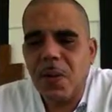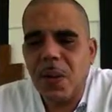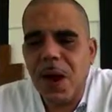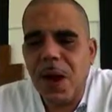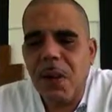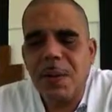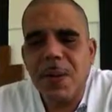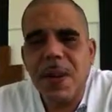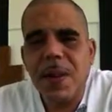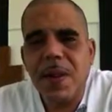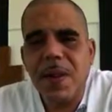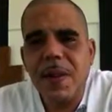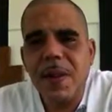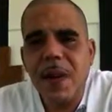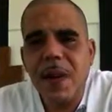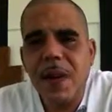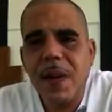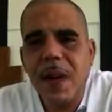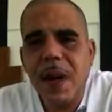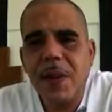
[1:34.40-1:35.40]
while being
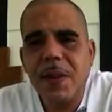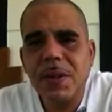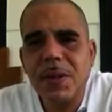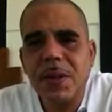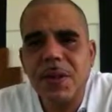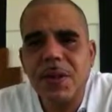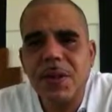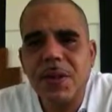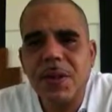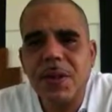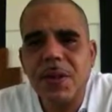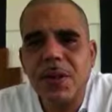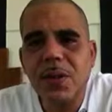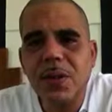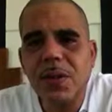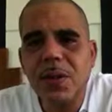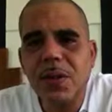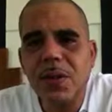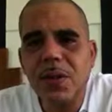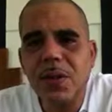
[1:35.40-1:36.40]
there, I was
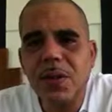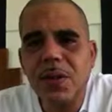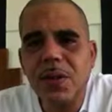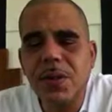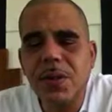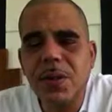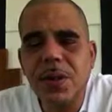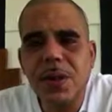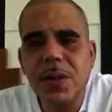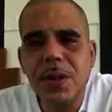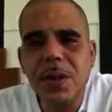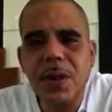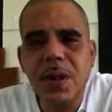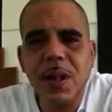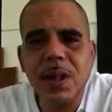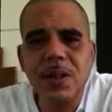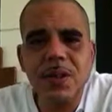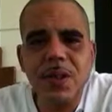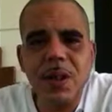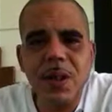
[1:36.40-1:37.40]
introduced to
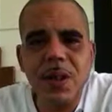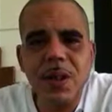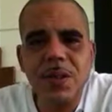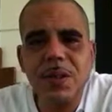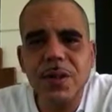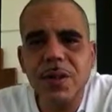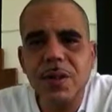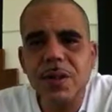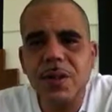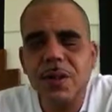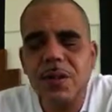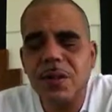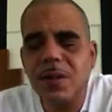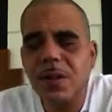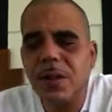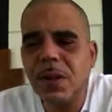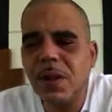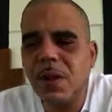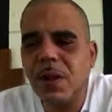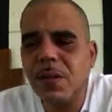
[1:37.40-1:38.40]
a church,
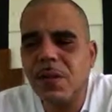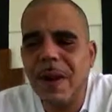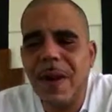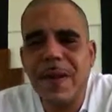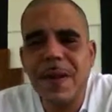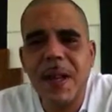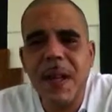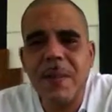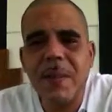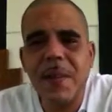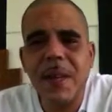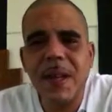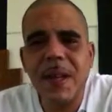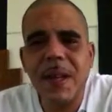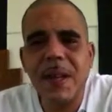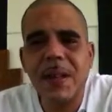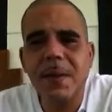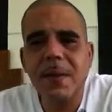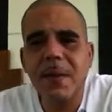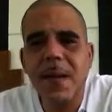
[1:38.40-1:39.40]
by the name of
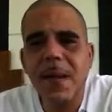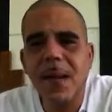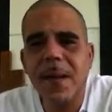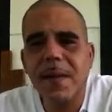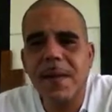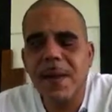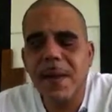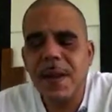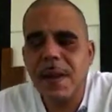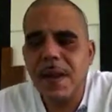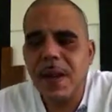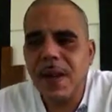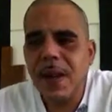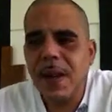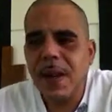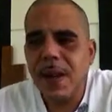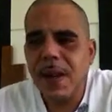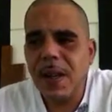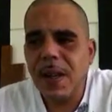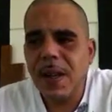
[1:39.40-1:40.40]
Kingdom Life.
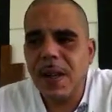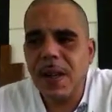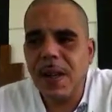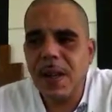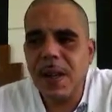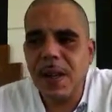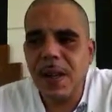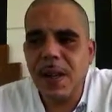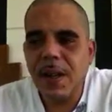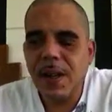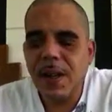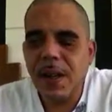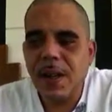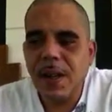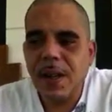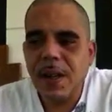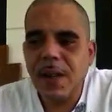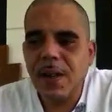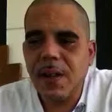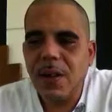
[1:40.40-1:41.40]
And
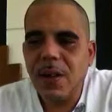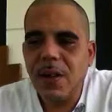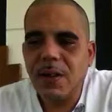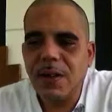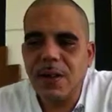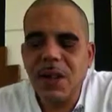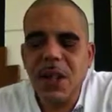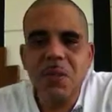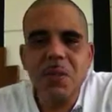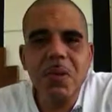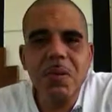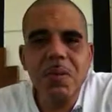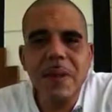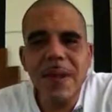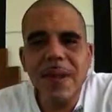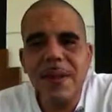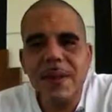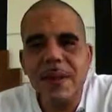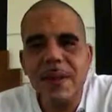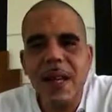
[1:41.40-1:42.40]
something
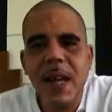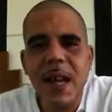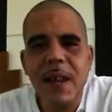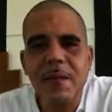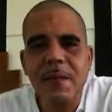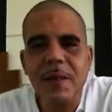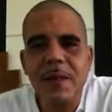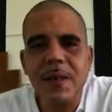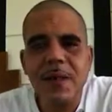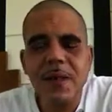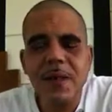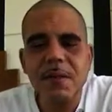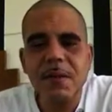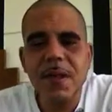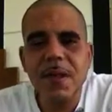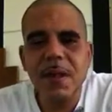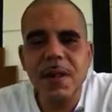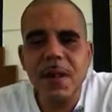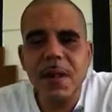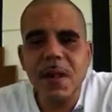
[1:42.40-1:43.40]
amazing happened to
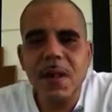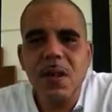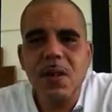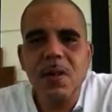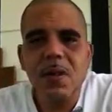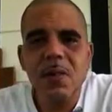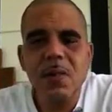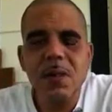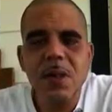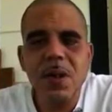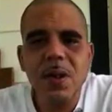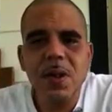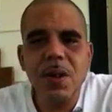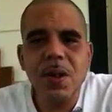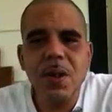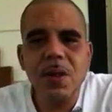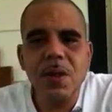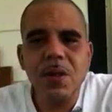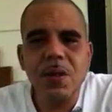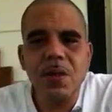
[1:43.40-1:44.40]
me,
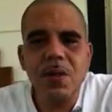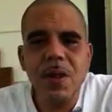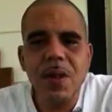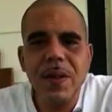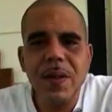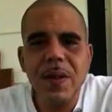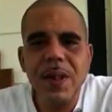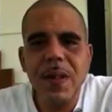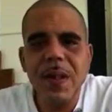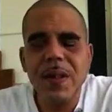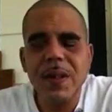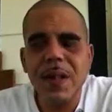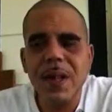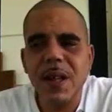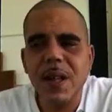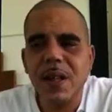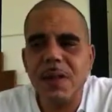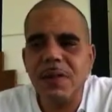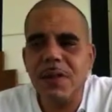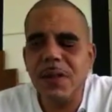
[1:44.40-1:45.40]
within that
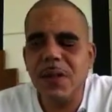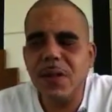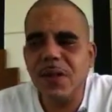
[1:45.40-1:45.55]
time.